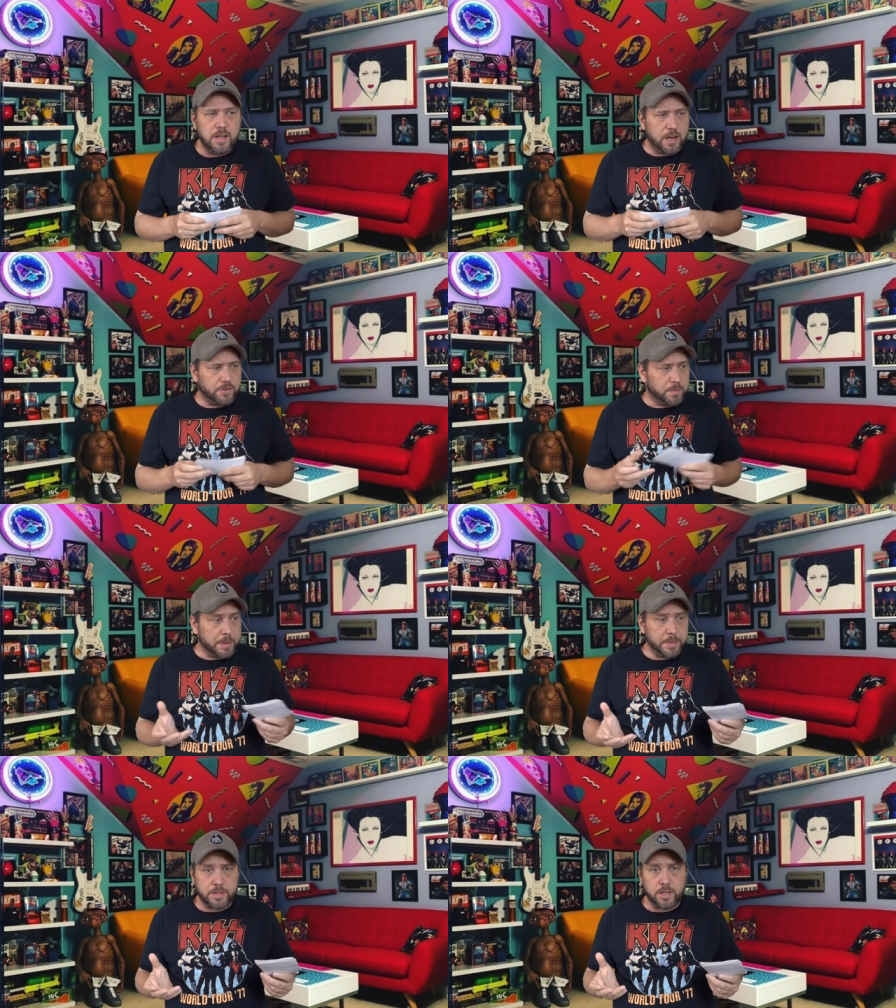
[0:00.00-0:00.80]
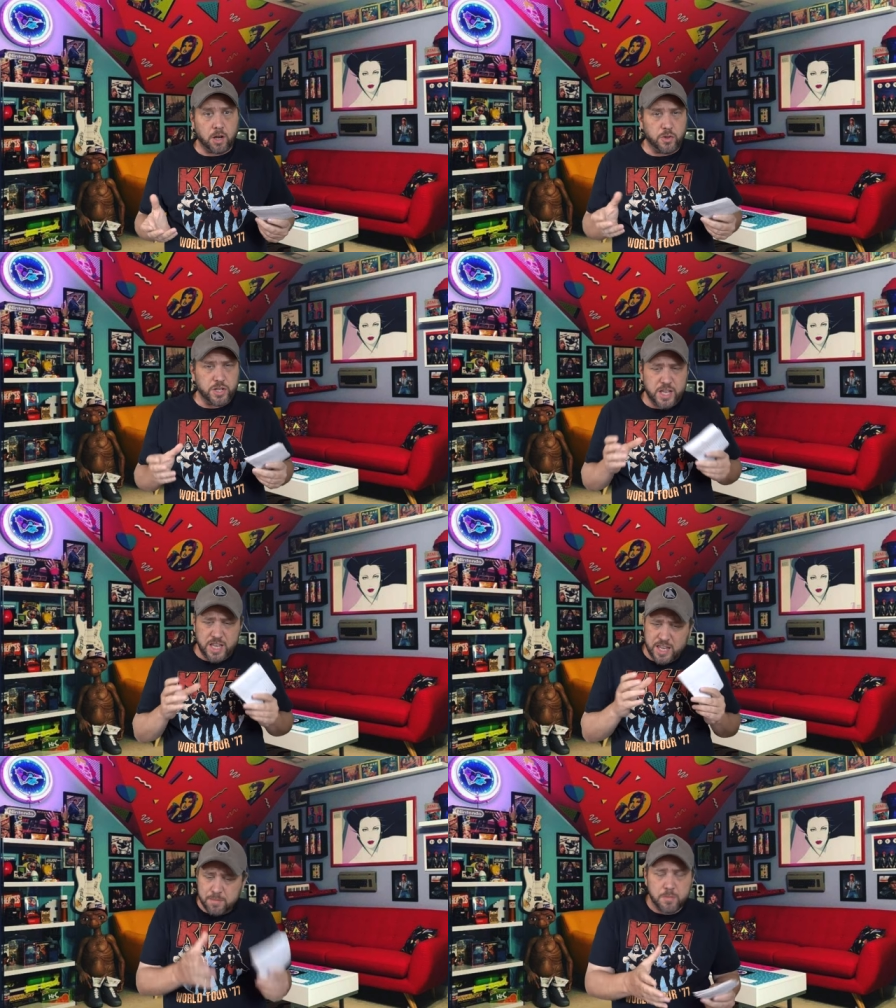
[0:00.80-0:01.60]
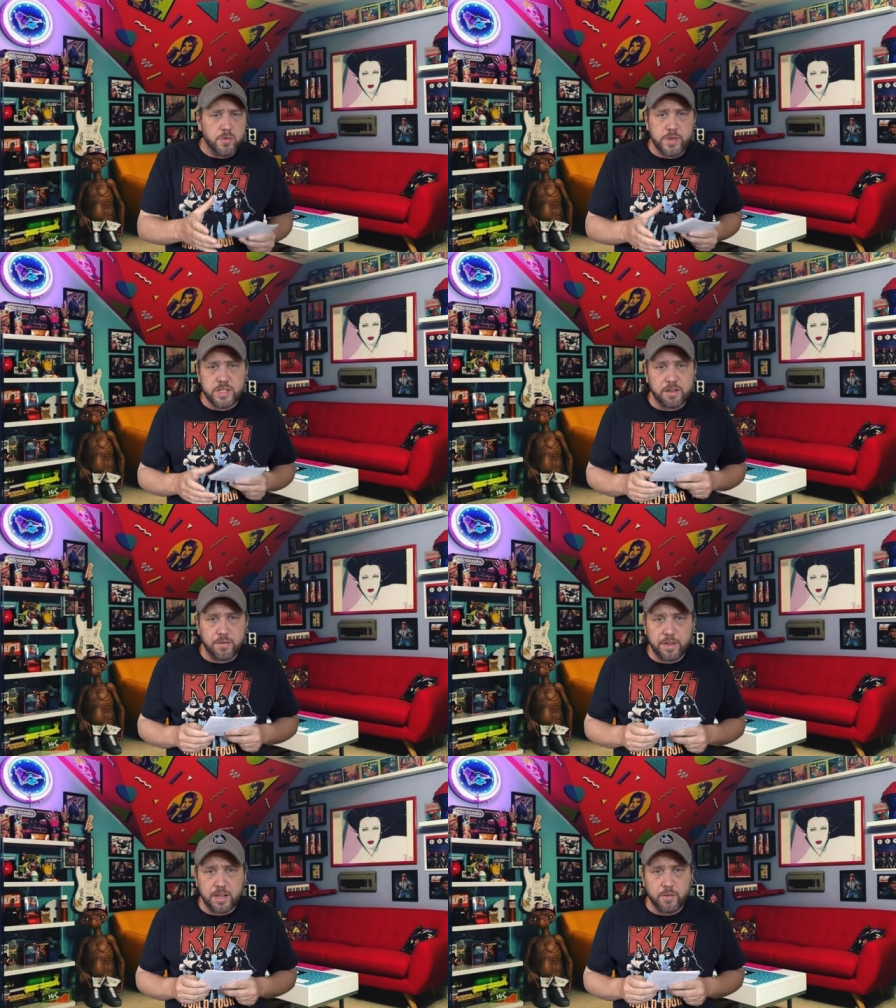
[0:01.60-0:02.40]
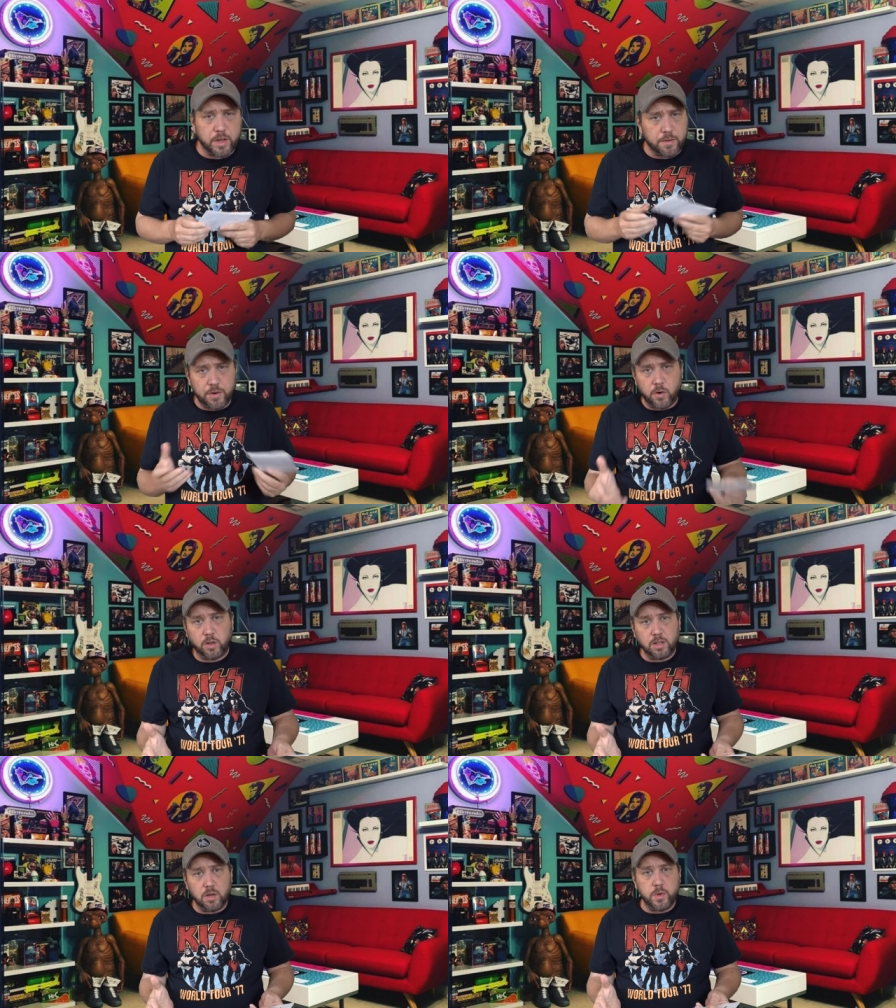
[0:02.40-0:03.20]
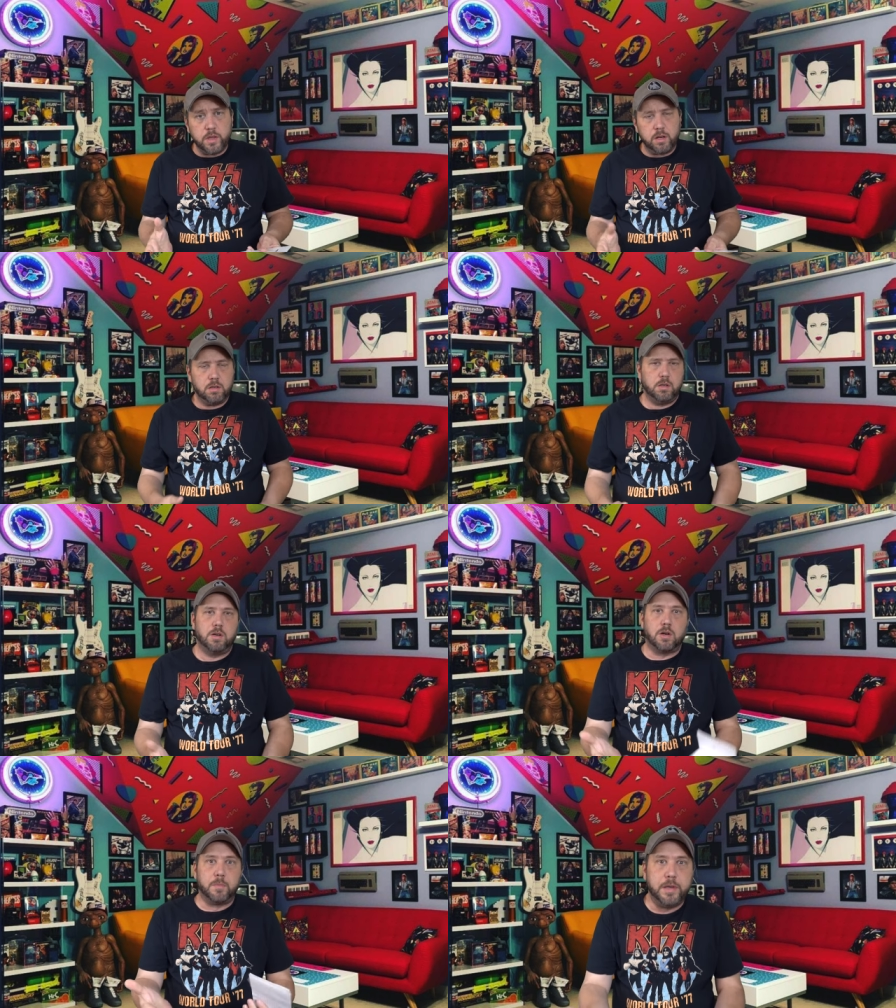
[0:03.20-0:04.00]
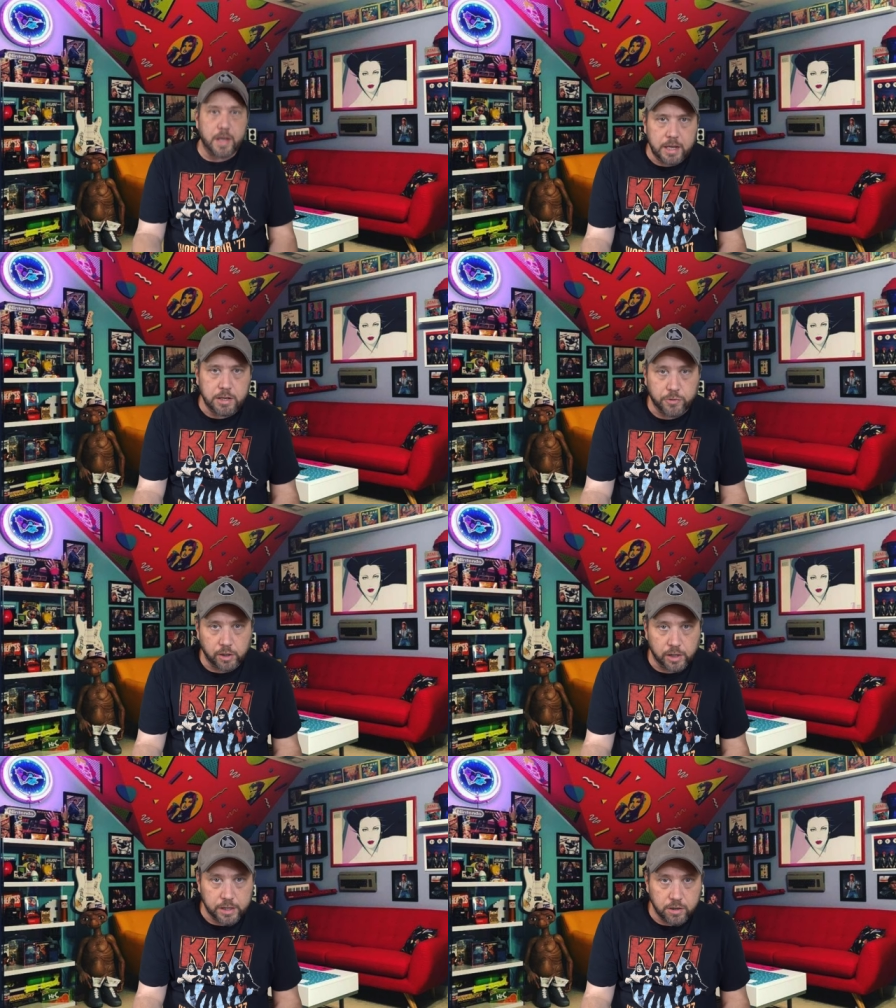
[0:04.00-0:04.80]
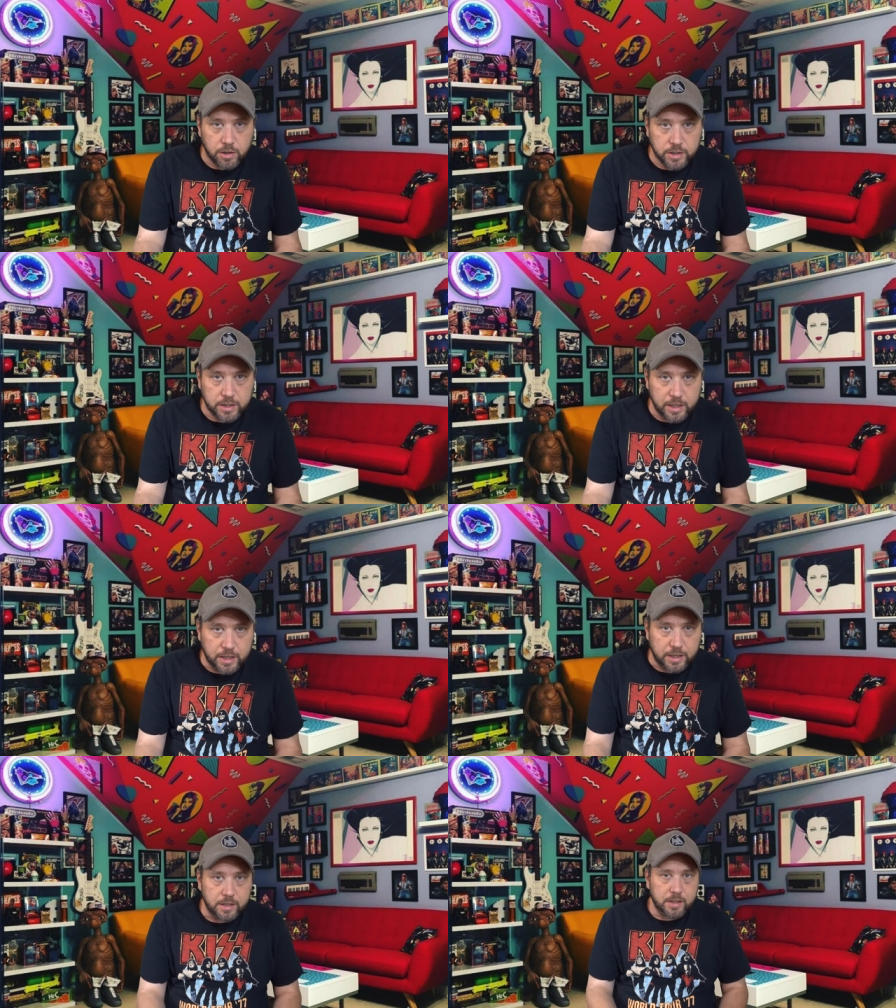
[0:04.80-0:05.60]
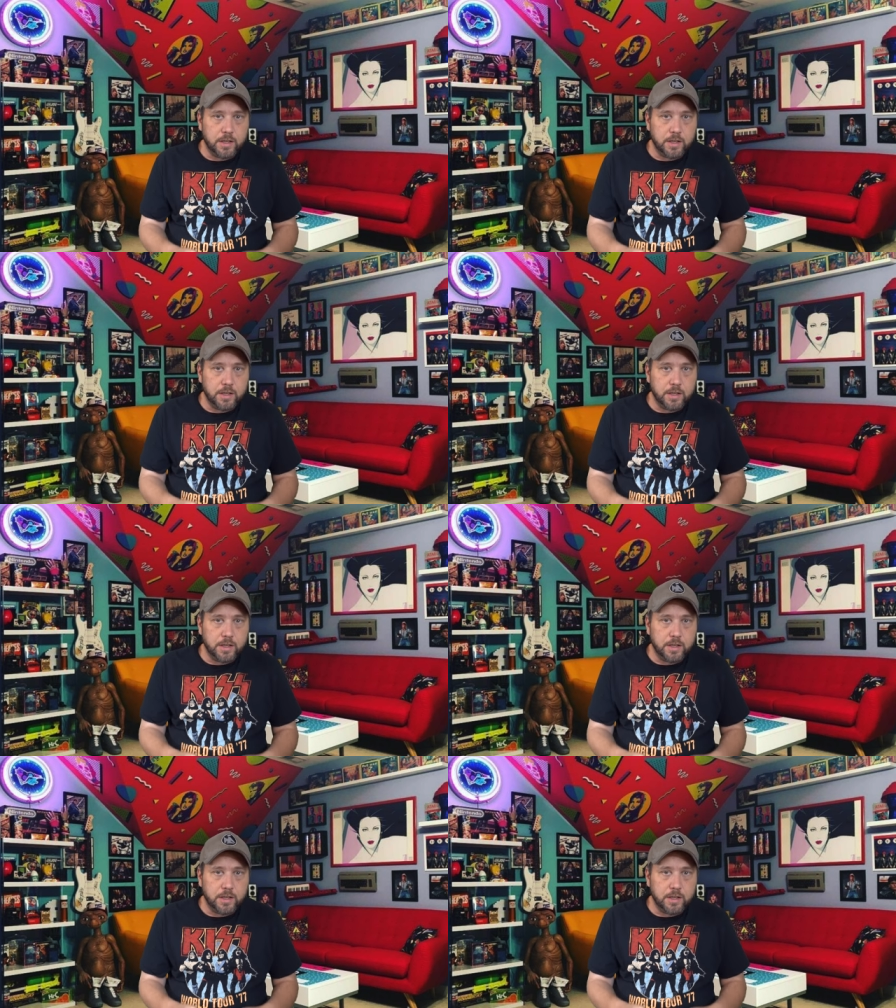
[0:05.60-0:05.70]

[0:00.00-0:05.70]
After people see all these hit movies and everything, but they fall in love with it or be angry like they are today.